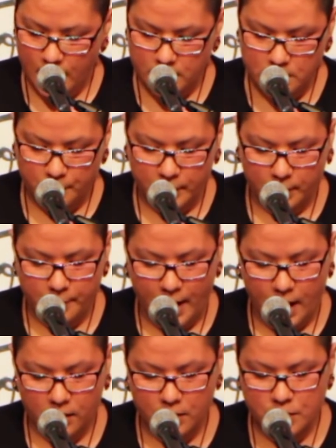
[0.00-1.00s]
and to bring
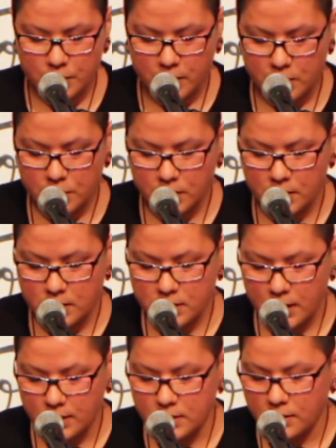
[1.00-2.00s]
back our
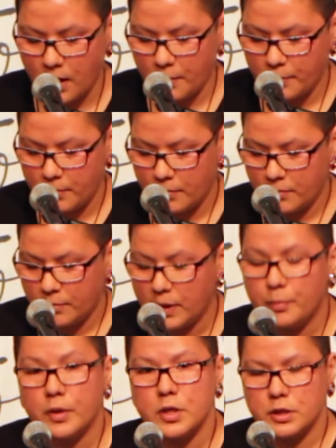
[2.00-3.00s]
traditions and to not
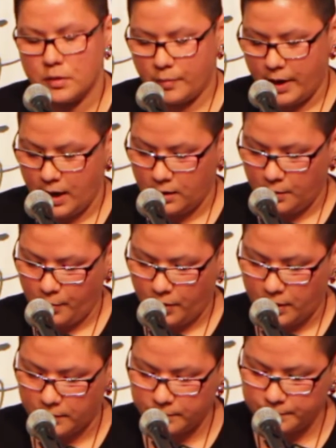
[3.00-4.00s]
be pushed away
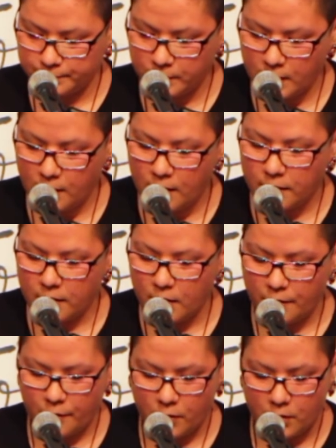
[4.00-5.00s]
anymore.
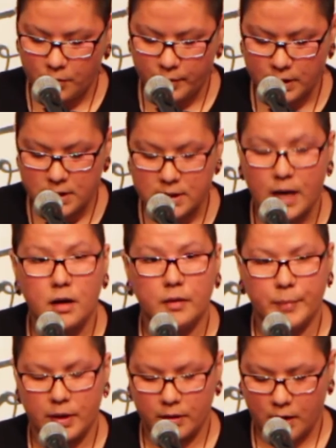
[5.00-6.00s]
Therefore, we desire a
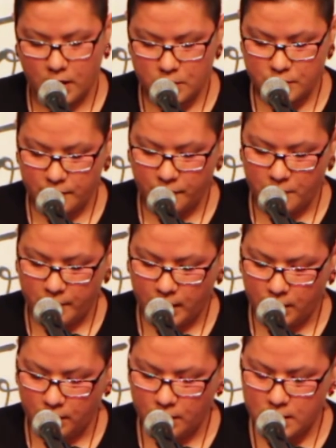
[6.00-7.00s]
better country for
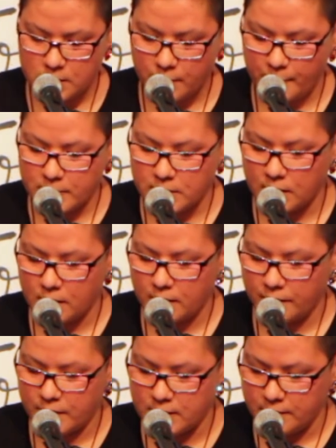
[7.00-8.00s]
me is
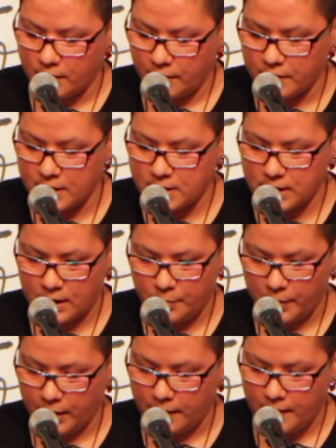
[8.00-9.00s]
representative of this
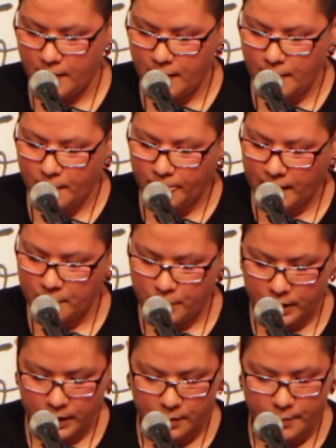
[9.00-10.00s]
teepee and
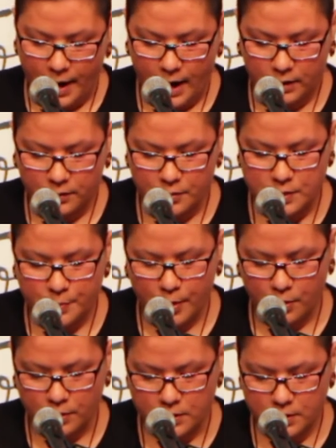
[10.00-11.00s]
bringing back those
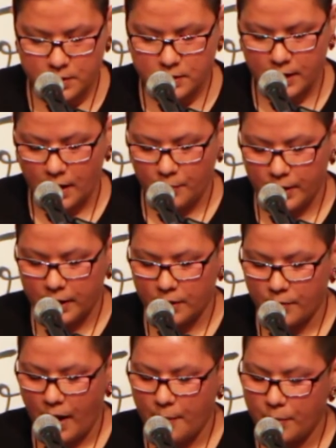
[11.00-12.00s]
poles so that we can
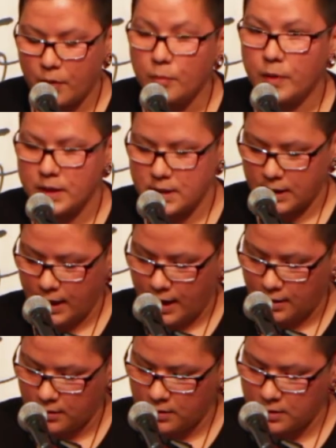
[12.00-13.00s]
wrap her once
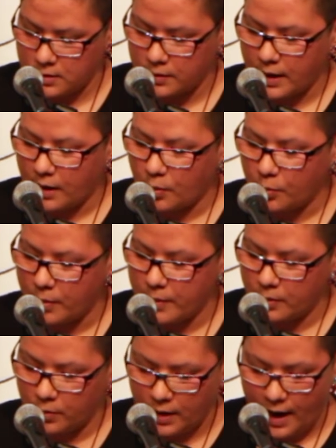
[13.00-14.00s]
again, so that our
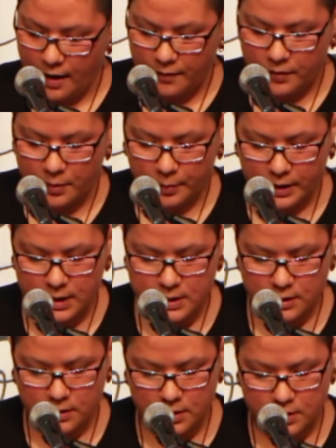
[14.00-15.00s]
women will have their place
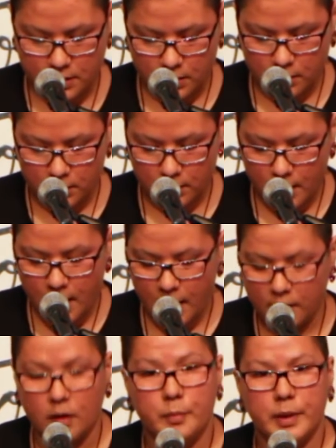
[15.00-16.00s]
in the circle
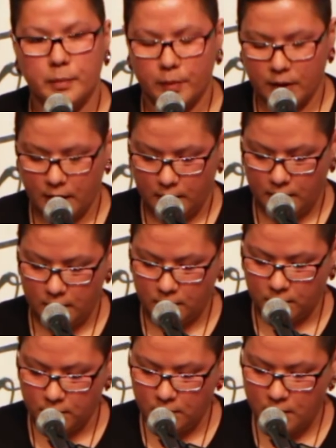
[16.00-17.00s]
and our people can
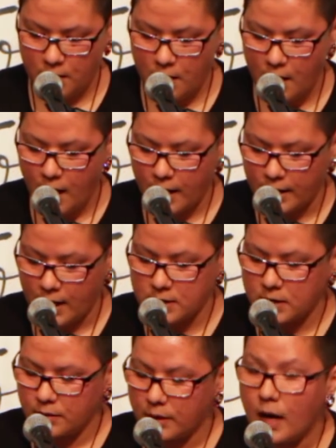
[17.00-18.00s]
heal. I
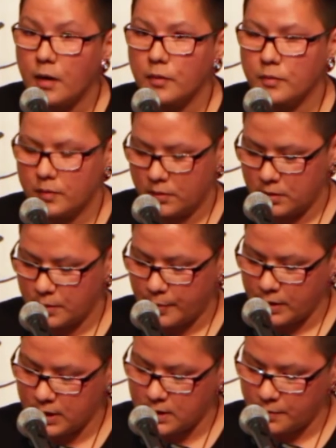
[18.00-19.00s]
ask you now to
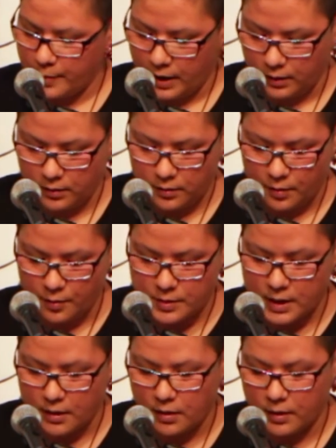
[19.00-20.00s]
participate, those
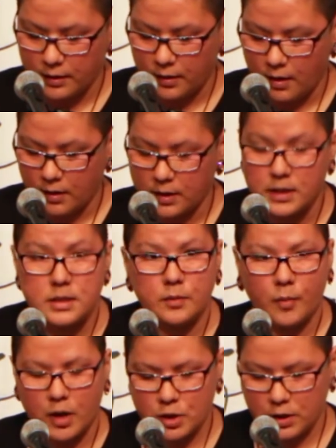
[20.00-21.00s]
that are in the audience
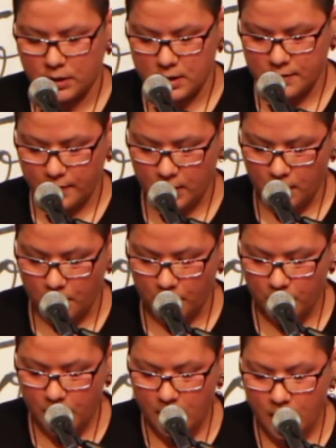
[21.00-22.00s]
and watching this video.
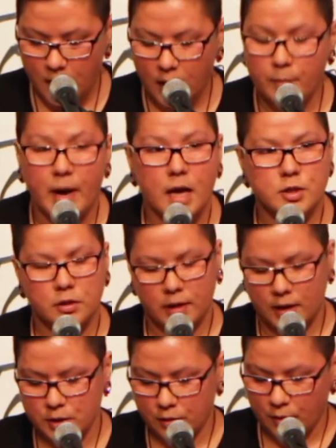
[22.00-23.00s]
Imagine
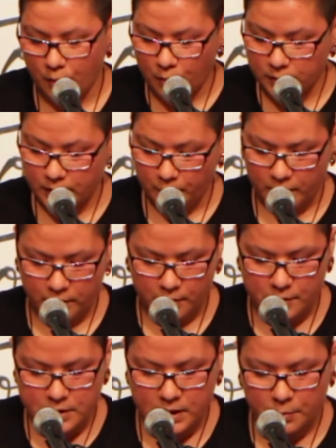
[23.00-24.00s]
that you're holding one of
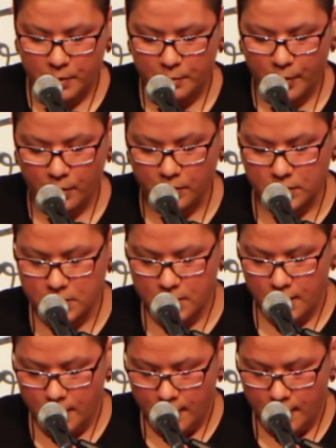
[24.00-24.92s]
those teepee poles